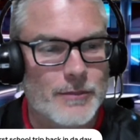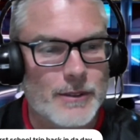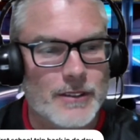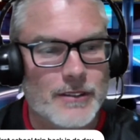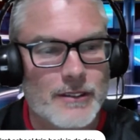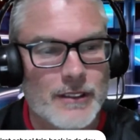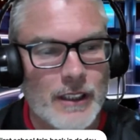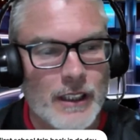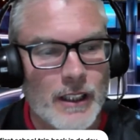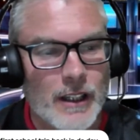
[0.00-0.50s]
but
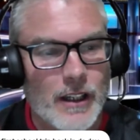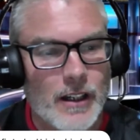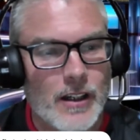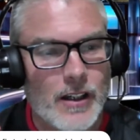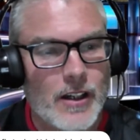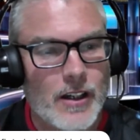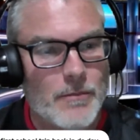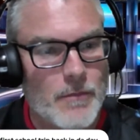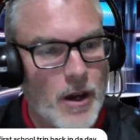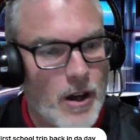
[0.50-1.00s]

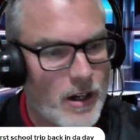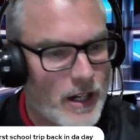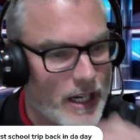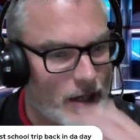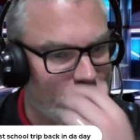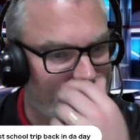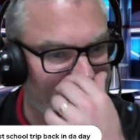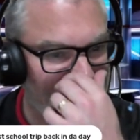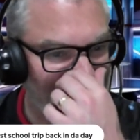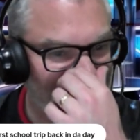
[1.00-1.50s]
uh, Margate
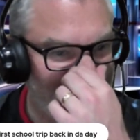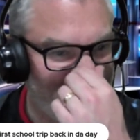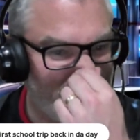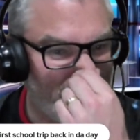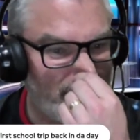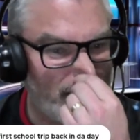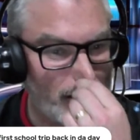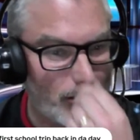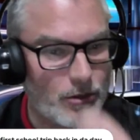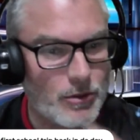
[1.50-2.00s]
was our
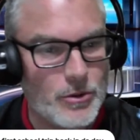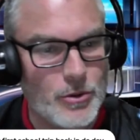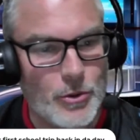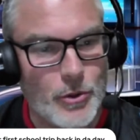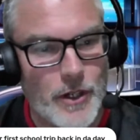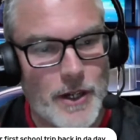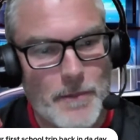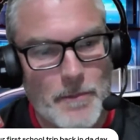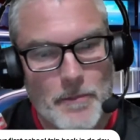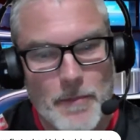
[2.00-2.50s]
first school
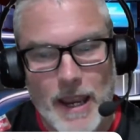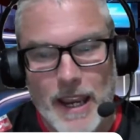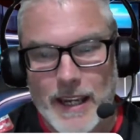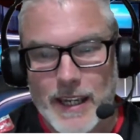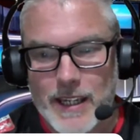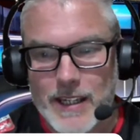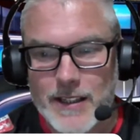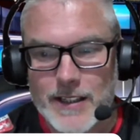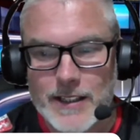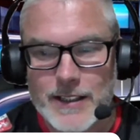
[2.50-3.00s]
trip back
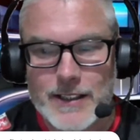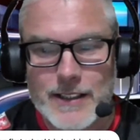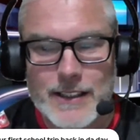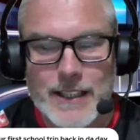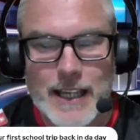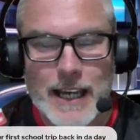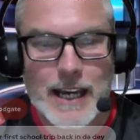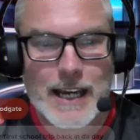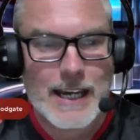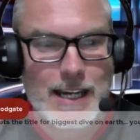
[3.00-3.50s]
in the
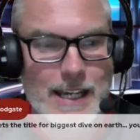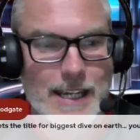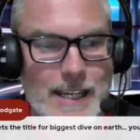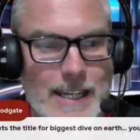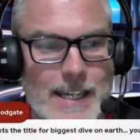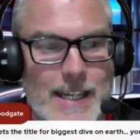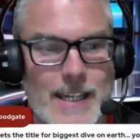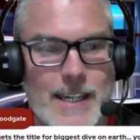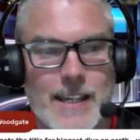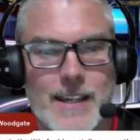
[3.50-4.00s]

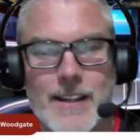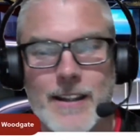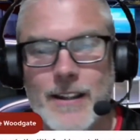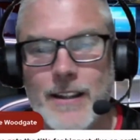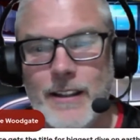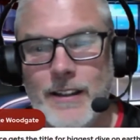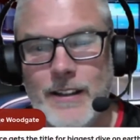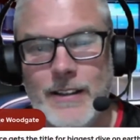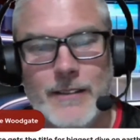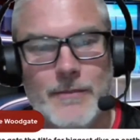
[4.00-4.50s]
day.
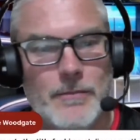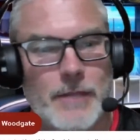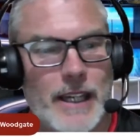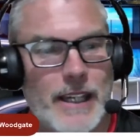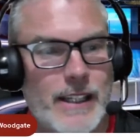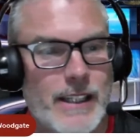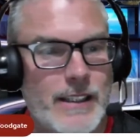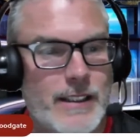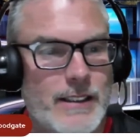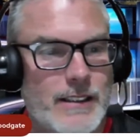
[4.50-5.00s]

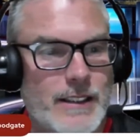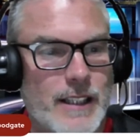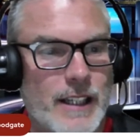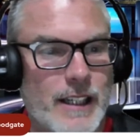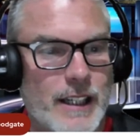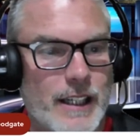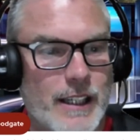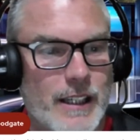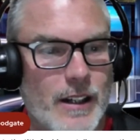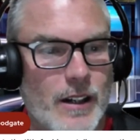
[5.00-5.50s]
Back in the
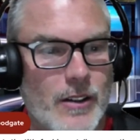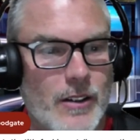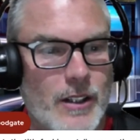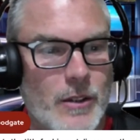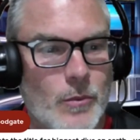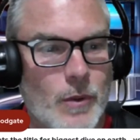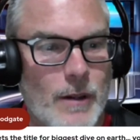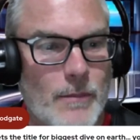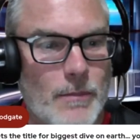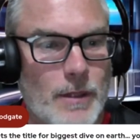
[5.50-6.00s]
day, only
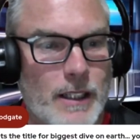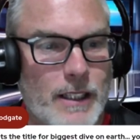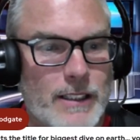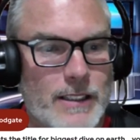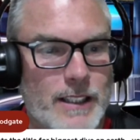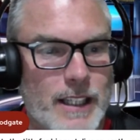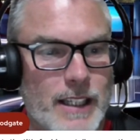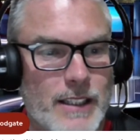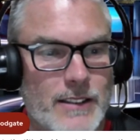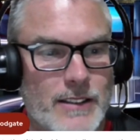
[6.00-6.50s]
one place
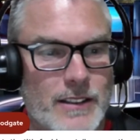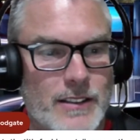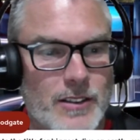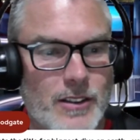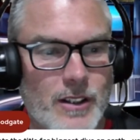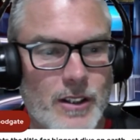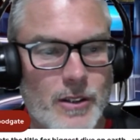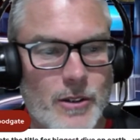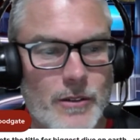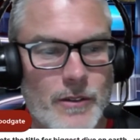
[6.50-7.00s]
gets the
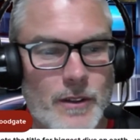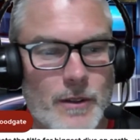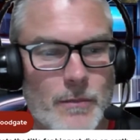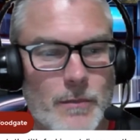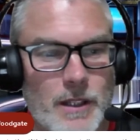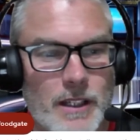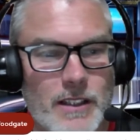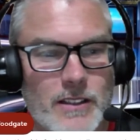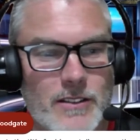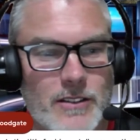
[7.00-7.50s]
title for the
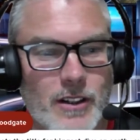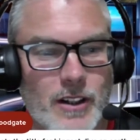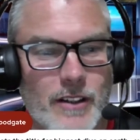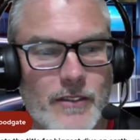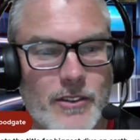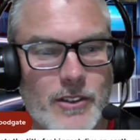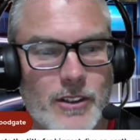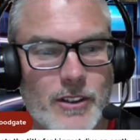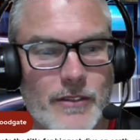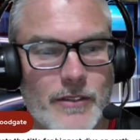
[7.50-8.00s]
biggest dive
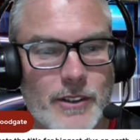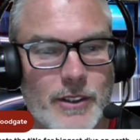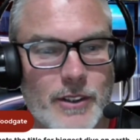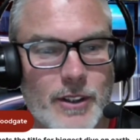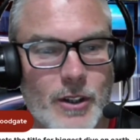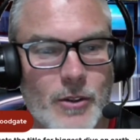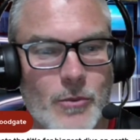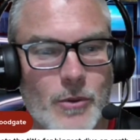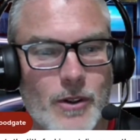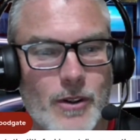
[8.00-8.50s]
on earth. You
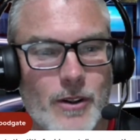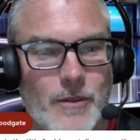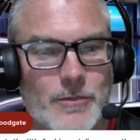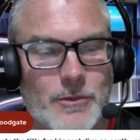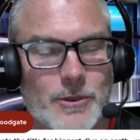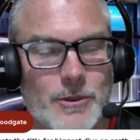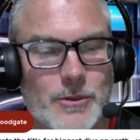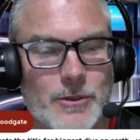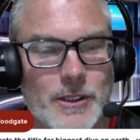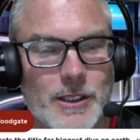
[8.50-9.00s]
know where I'm
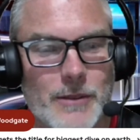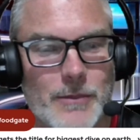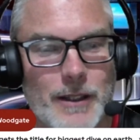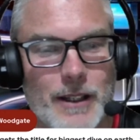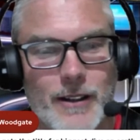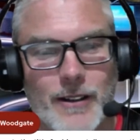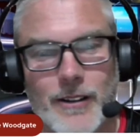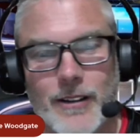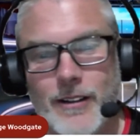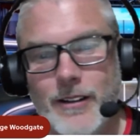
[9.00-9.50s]
talking
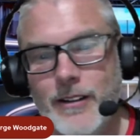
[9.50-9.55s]
about.